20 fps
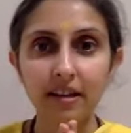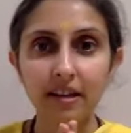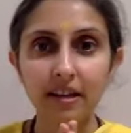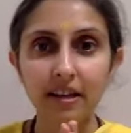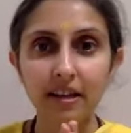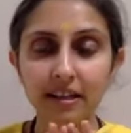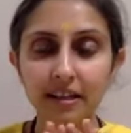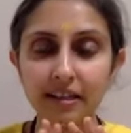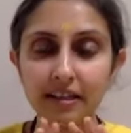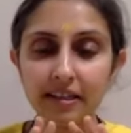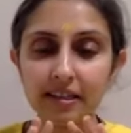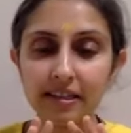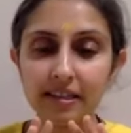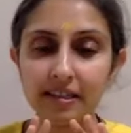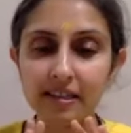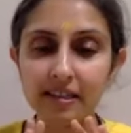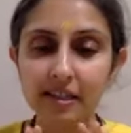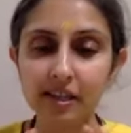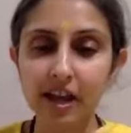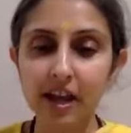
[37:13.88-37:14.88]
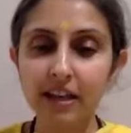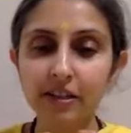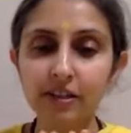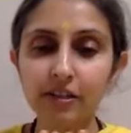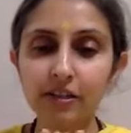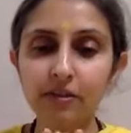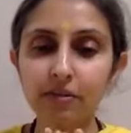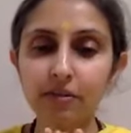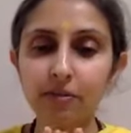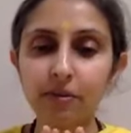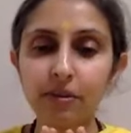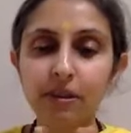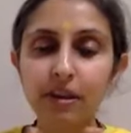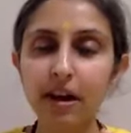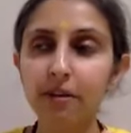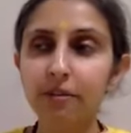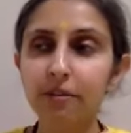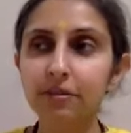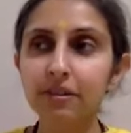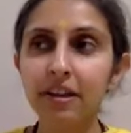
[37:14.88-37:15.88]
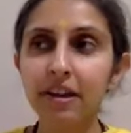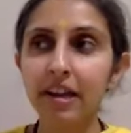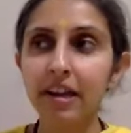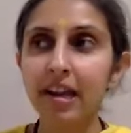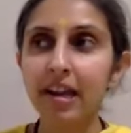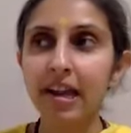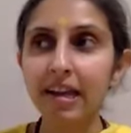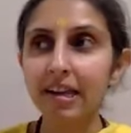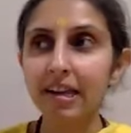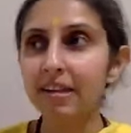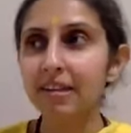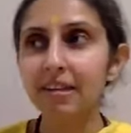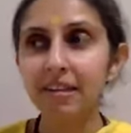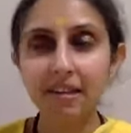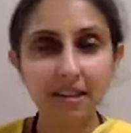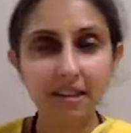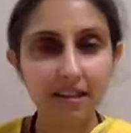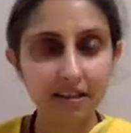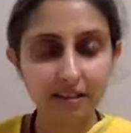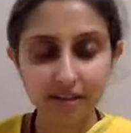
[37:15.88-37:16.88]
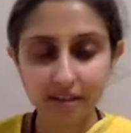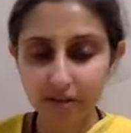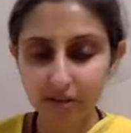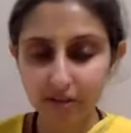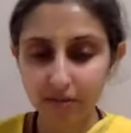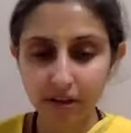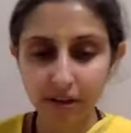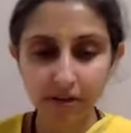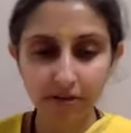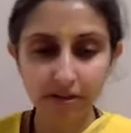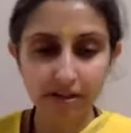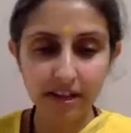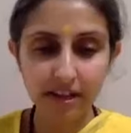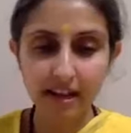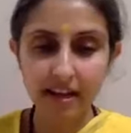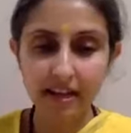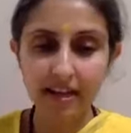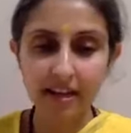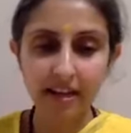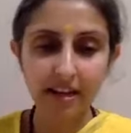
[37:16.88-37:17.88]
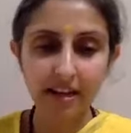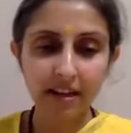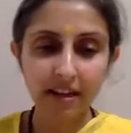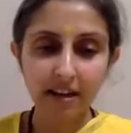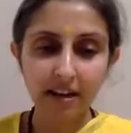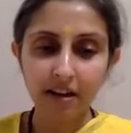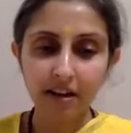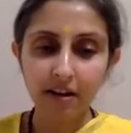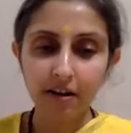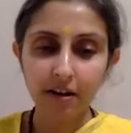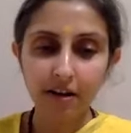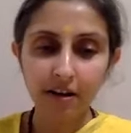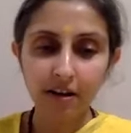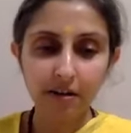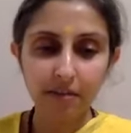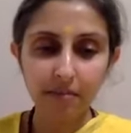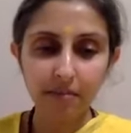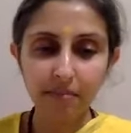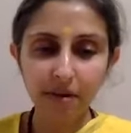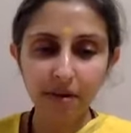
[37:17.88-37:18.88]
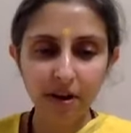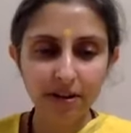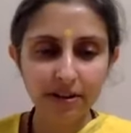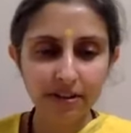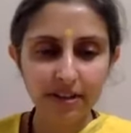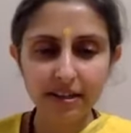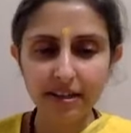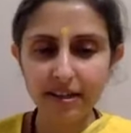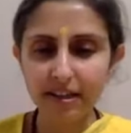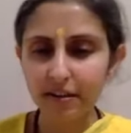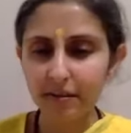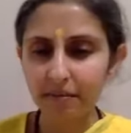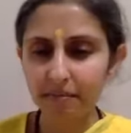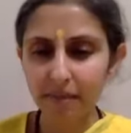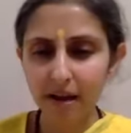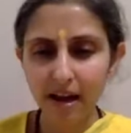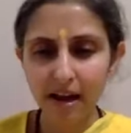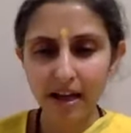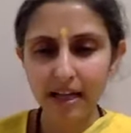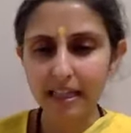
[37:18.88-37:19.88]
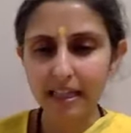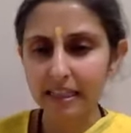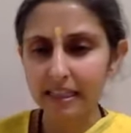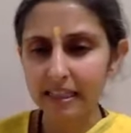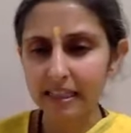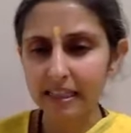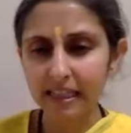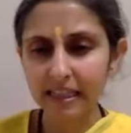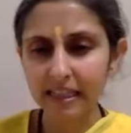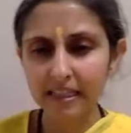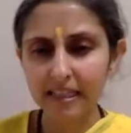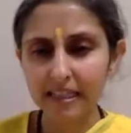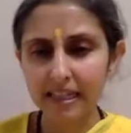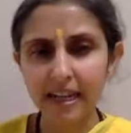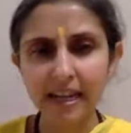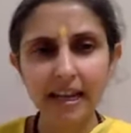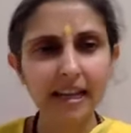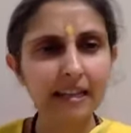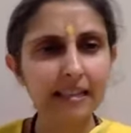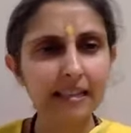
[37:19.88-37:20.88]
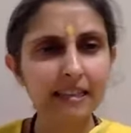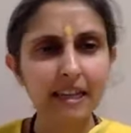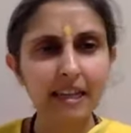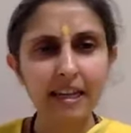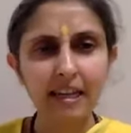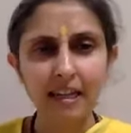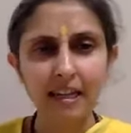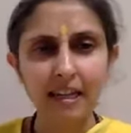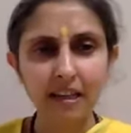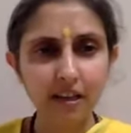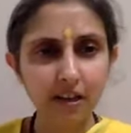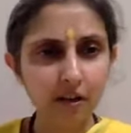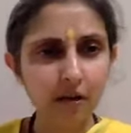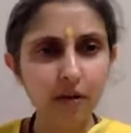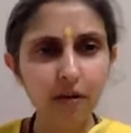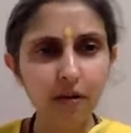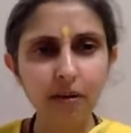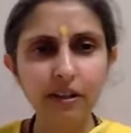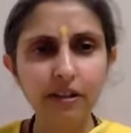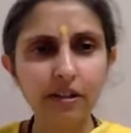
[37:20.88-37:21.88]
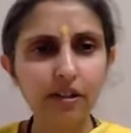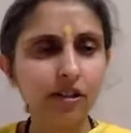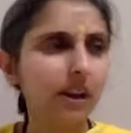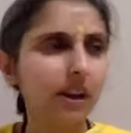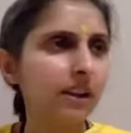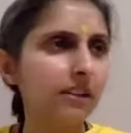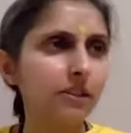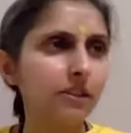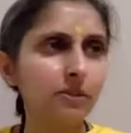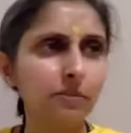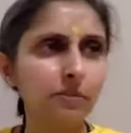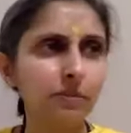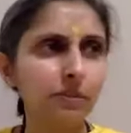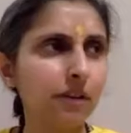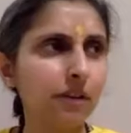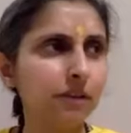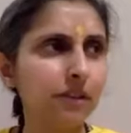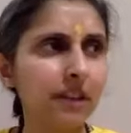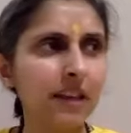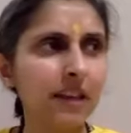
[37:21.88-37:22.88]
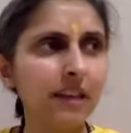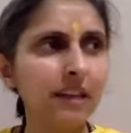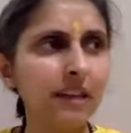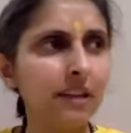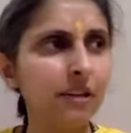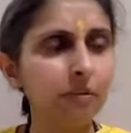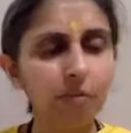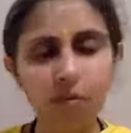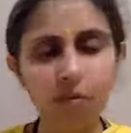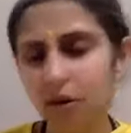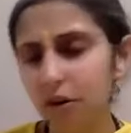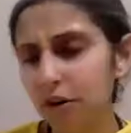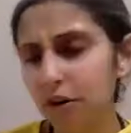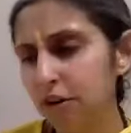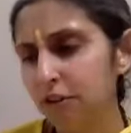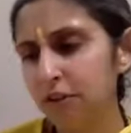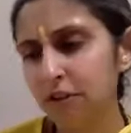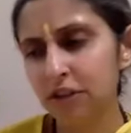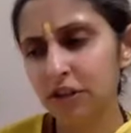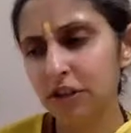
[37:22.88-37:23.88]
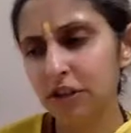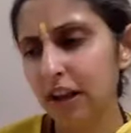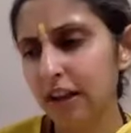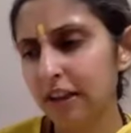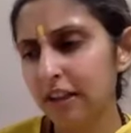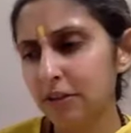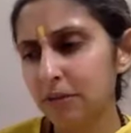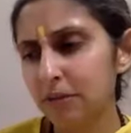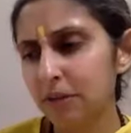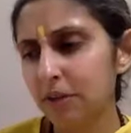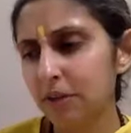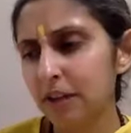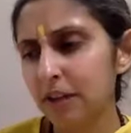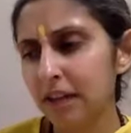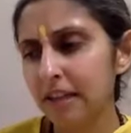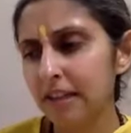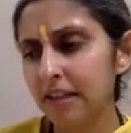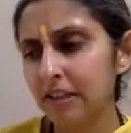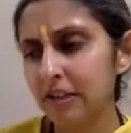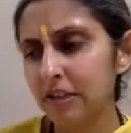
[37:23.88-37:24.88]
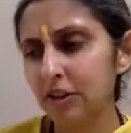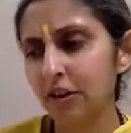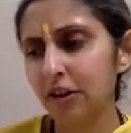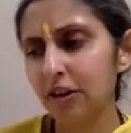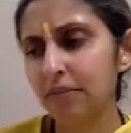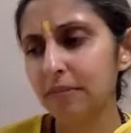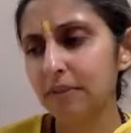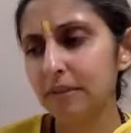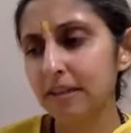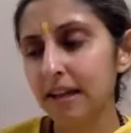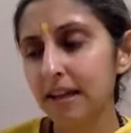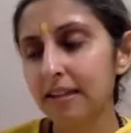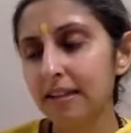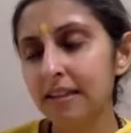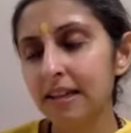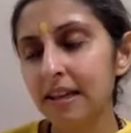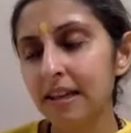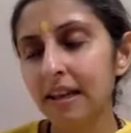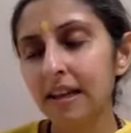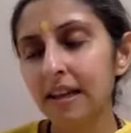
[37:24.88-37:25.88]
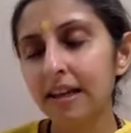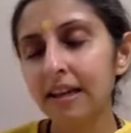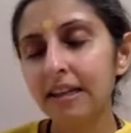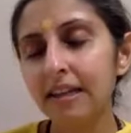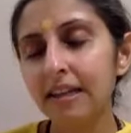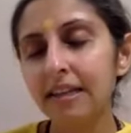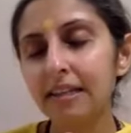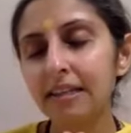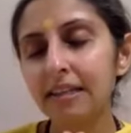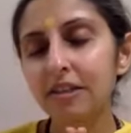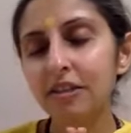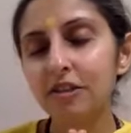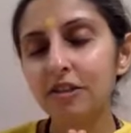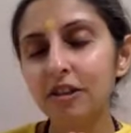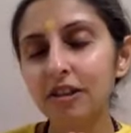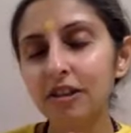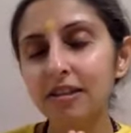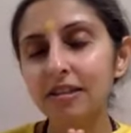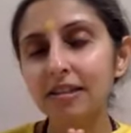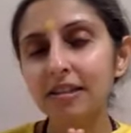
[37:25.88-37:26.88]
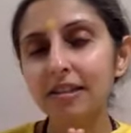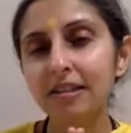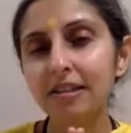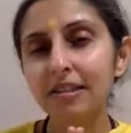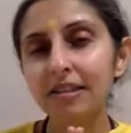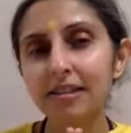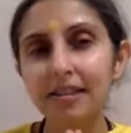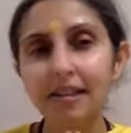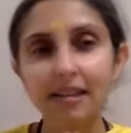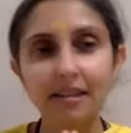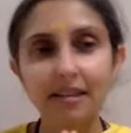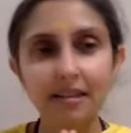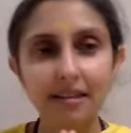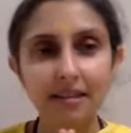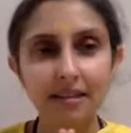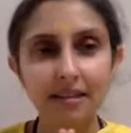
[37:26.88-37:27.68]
It shines without anything else, without any body, mind, intellect, ego. It shines without any world. It shines without any circumstance. It is just sat.